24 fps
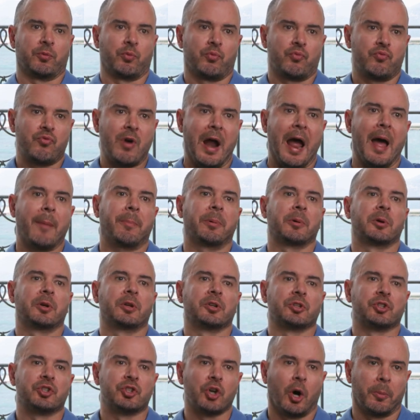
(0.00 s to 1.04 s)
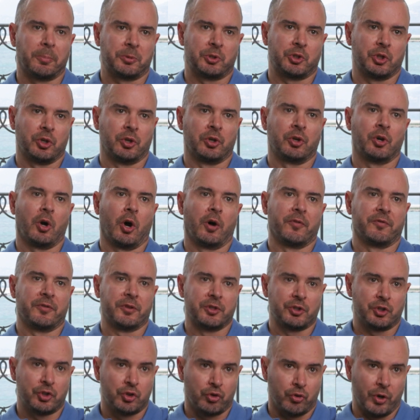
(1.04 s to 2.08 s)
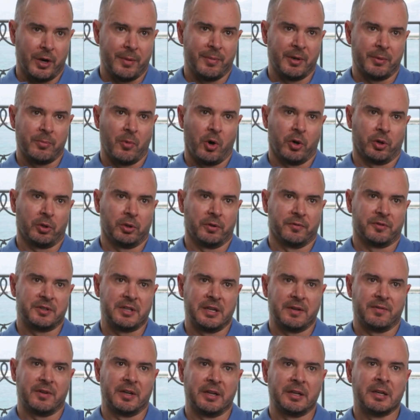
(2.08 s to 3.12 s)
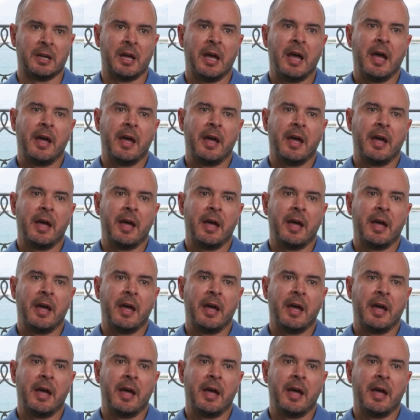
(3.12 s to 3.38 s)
rapid adoption of the streaming model of TV.